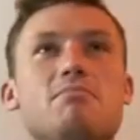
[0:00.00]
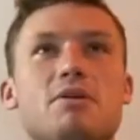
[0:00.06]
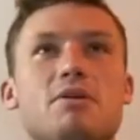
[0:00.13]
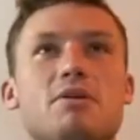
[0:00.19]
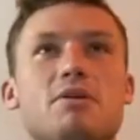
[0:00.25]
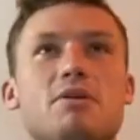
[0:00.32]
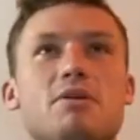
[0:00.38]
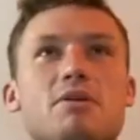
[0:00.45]

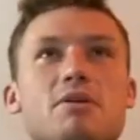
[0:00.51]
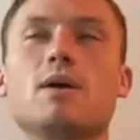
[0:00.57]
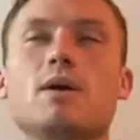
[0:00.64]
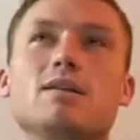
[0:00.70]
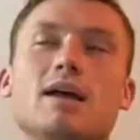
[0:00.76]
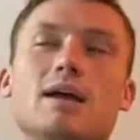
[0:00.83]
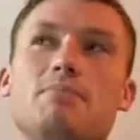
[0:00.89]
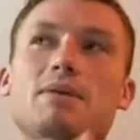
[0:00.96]
but it's
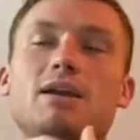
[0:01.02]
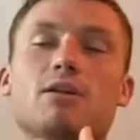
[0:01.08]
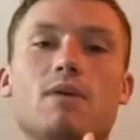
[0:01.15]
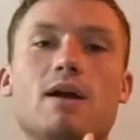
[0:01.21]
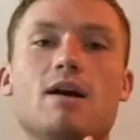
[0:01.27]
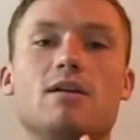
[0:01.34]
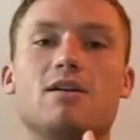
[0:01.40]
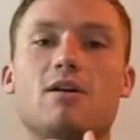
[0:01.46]
weird like being
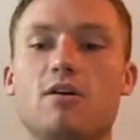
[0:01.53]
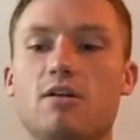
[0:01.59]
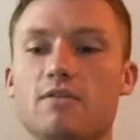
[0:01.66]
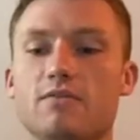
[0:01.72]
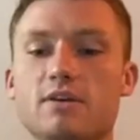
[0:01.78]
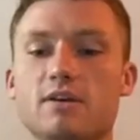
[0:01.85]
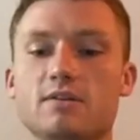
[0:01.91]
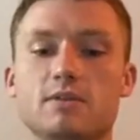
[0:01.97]
around all
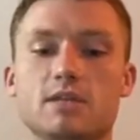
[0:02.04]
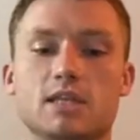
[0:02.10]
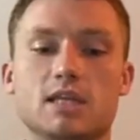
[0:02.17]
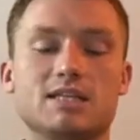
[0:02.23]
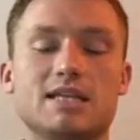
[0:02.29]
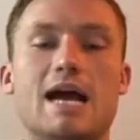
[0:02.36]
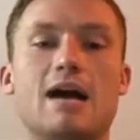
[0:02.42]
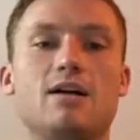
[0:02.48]
of the
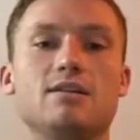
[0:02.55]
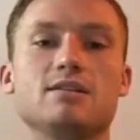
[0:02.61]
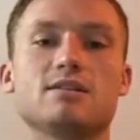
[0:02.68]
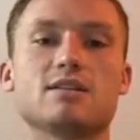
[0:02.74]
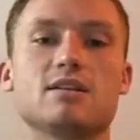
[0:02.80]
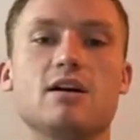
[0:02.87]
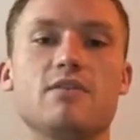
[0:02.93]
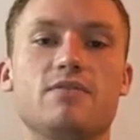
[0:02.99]
talent and
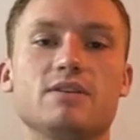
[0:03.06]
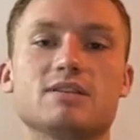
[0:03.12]
stuff.